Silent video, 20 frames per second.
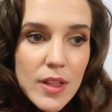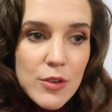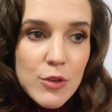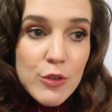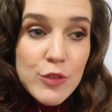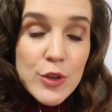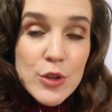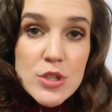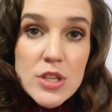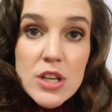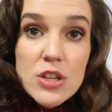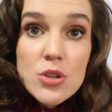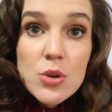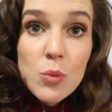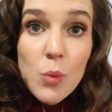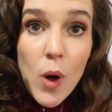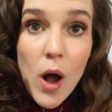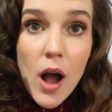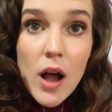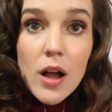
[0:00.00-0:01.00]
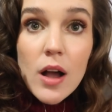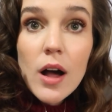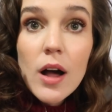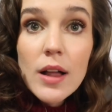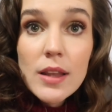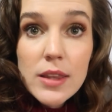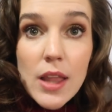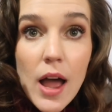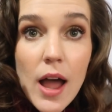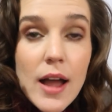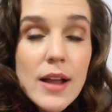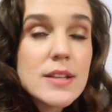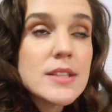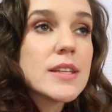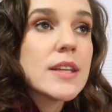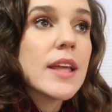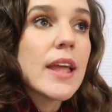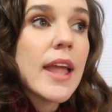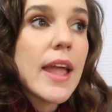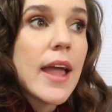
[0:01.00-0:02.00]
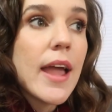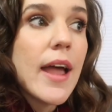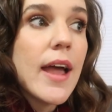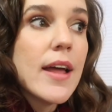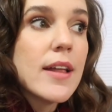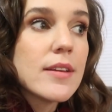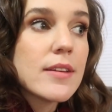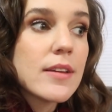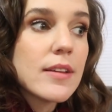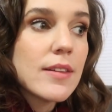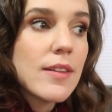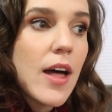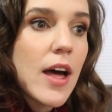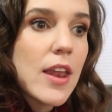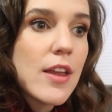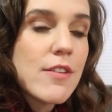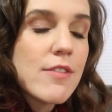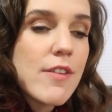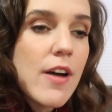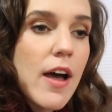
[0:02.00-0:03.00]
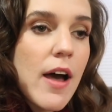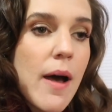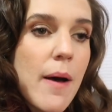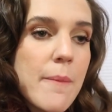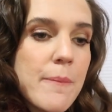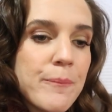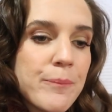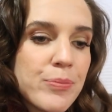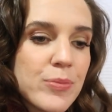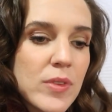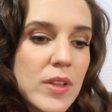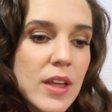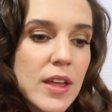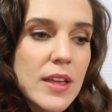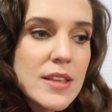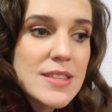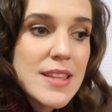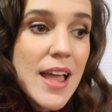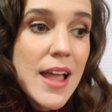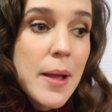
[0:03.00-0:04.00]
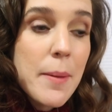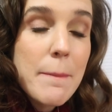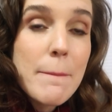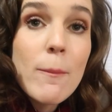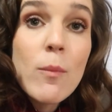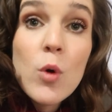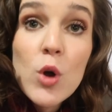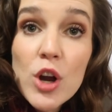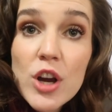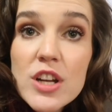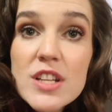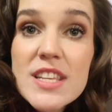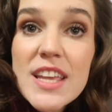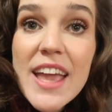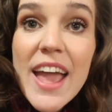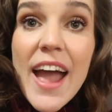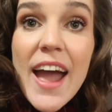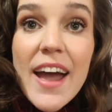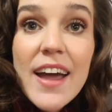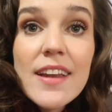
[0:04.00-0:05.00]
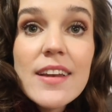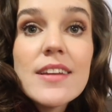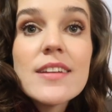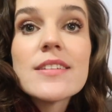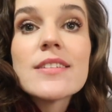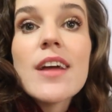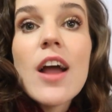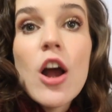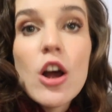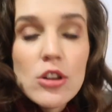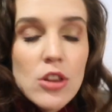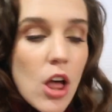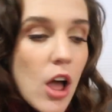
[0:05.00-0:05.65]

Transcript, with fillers: refusing to walk a lot, and a lot of um, his like words he had are